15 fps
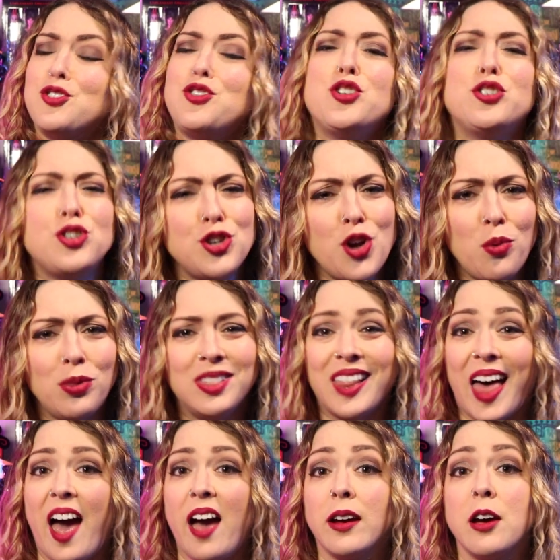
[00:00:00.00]
there's no
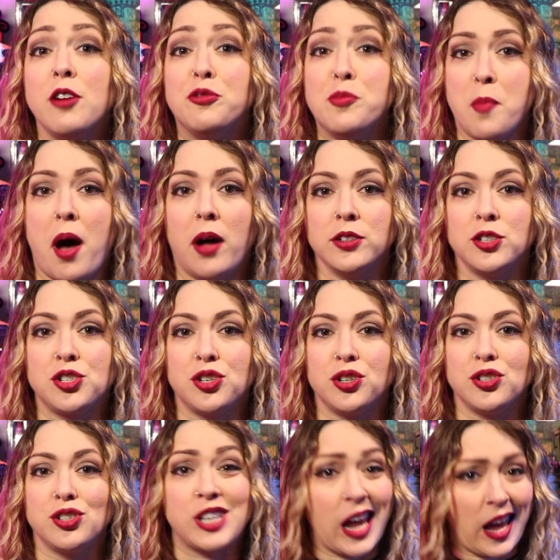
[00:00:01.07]
lack of
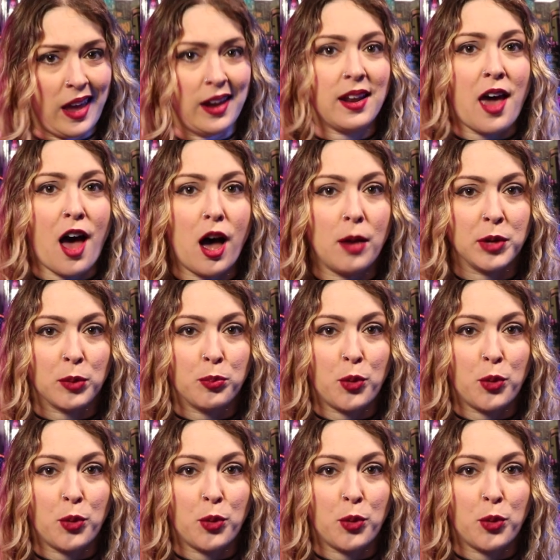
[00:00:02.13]
monsters in comic